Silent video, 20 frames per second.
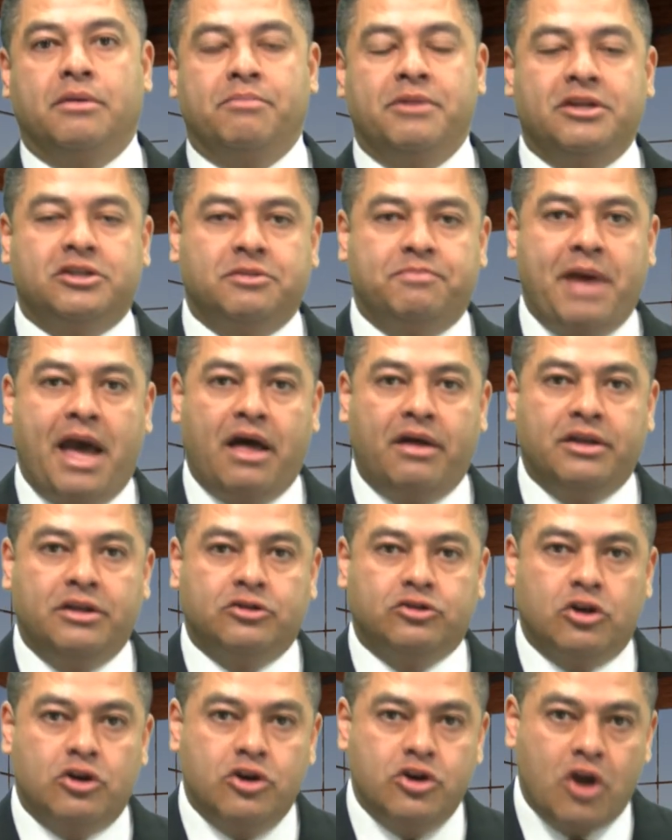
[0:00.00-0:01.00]

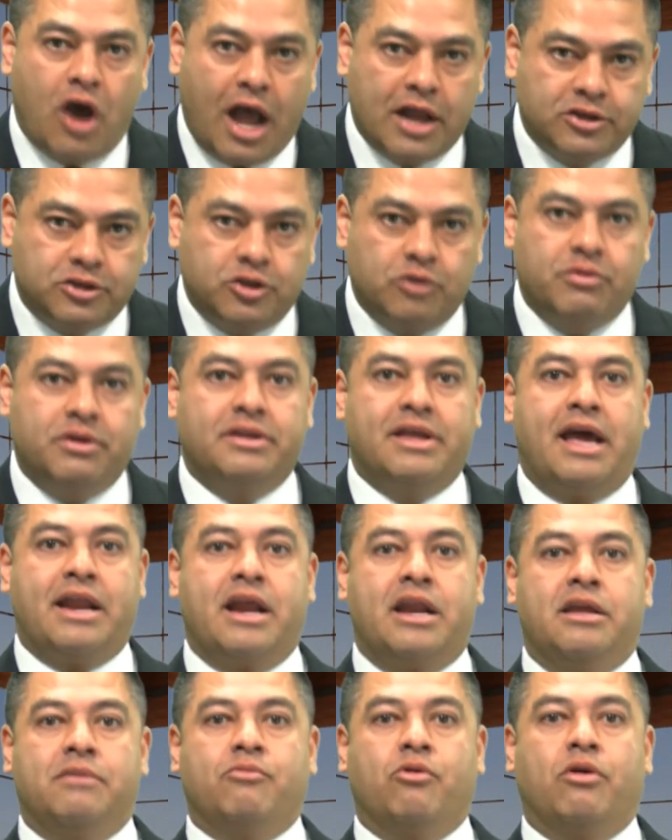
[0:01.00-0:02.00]
Municipalities are not doing that
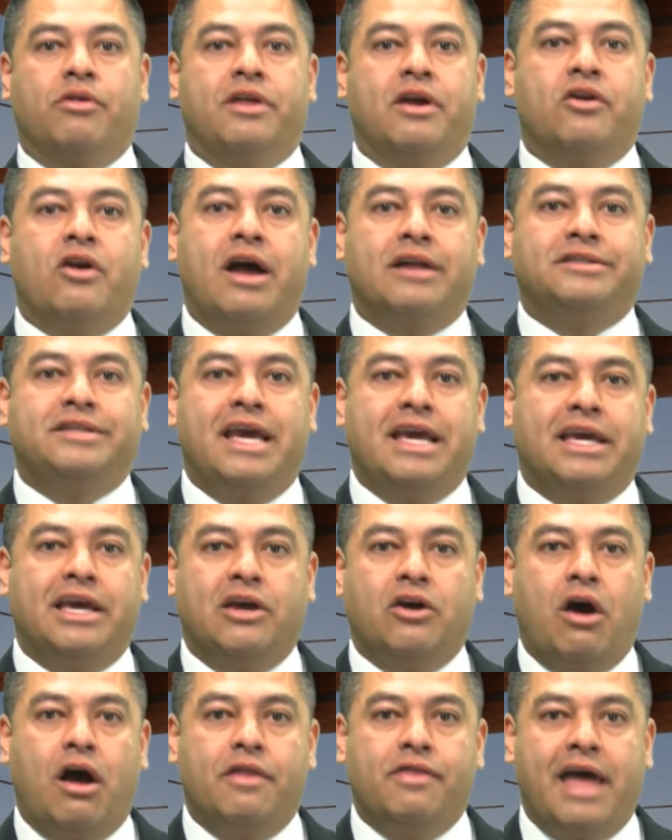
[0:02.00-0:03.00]
anymore. They're not
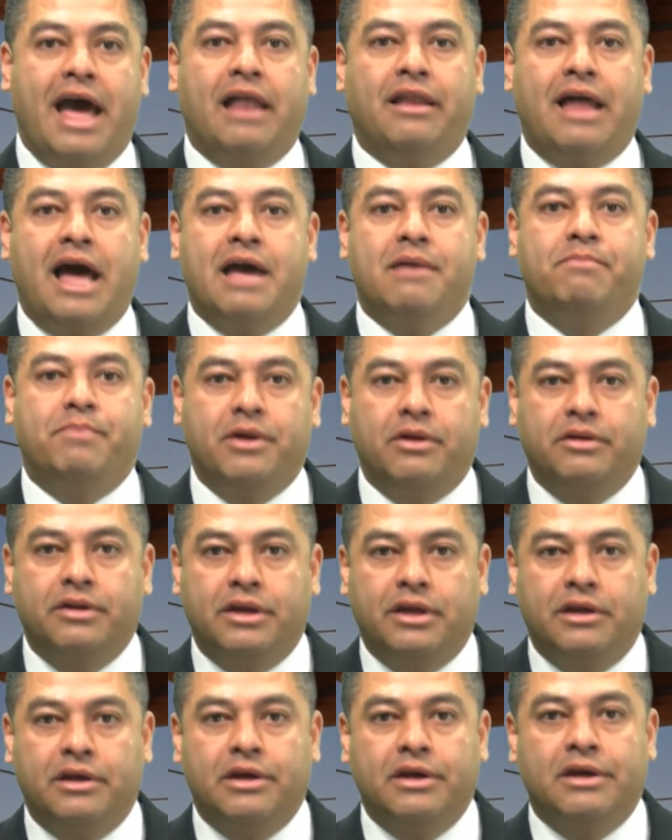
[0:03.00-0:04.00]
taking on that
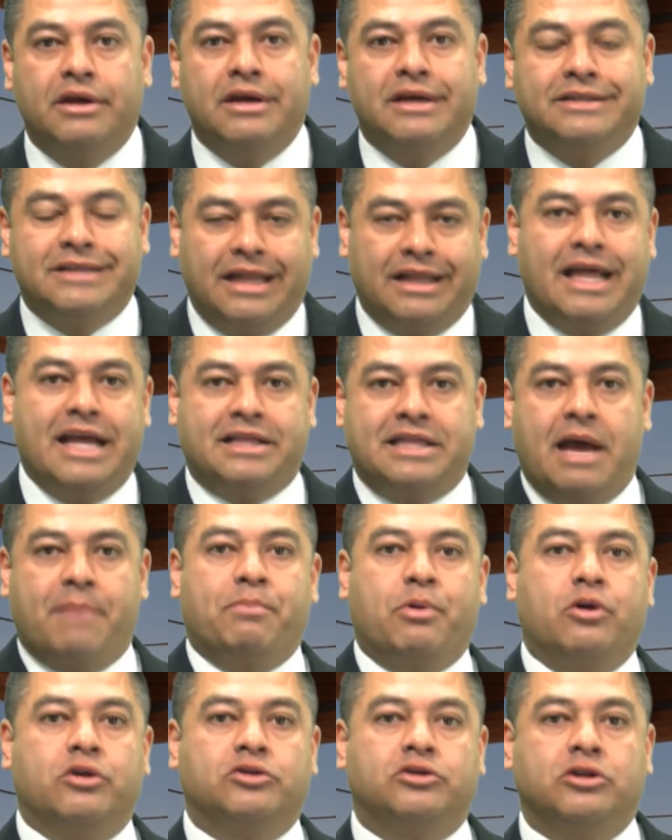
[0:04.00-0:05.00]
liability to let
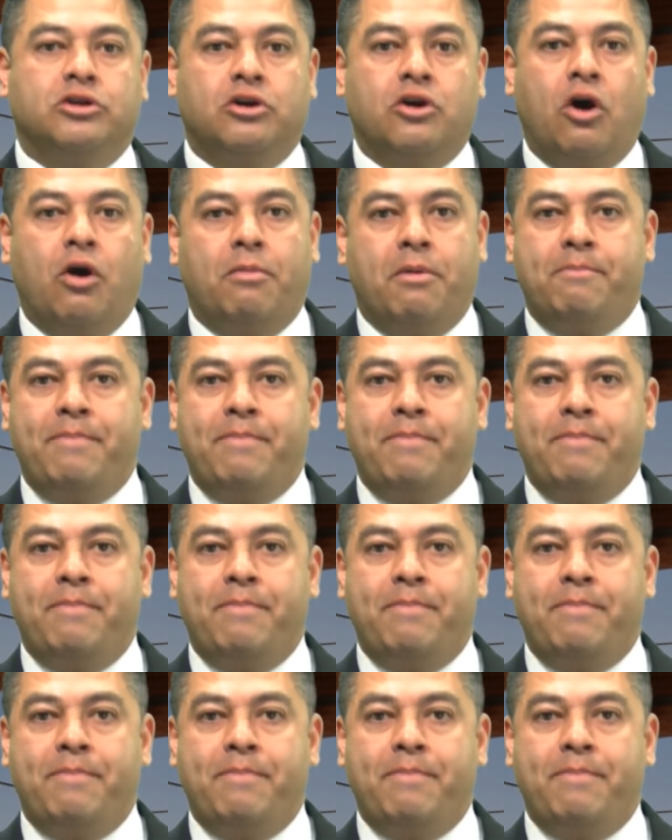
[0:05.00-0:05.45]
that person go.